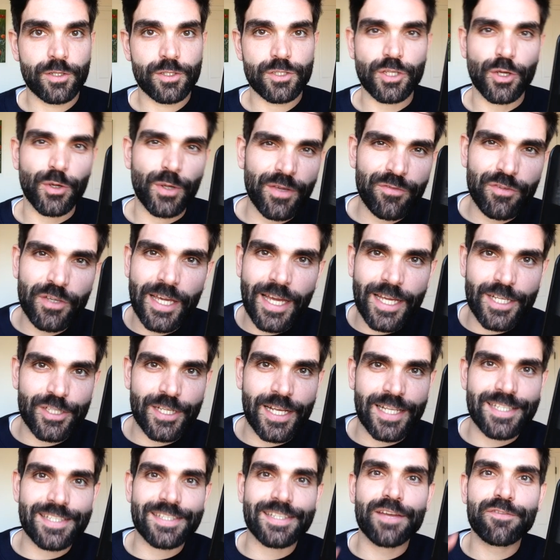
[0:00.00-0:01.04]
So if you get a
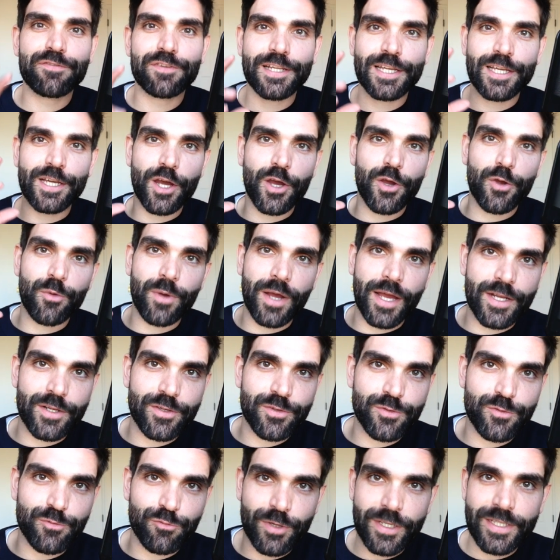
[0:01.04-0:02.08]
chance, definitely go
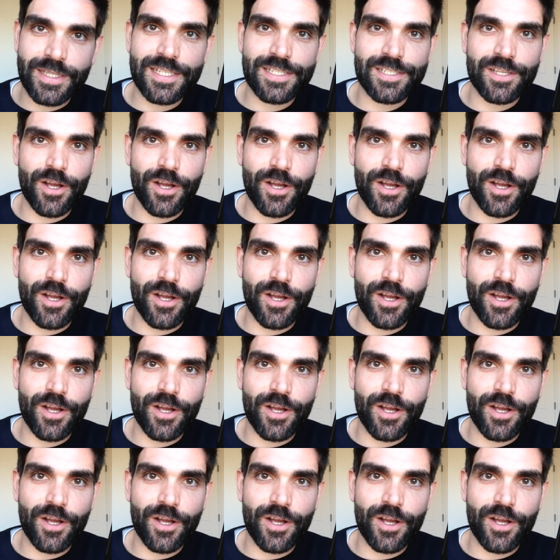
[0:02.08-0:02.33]
and read this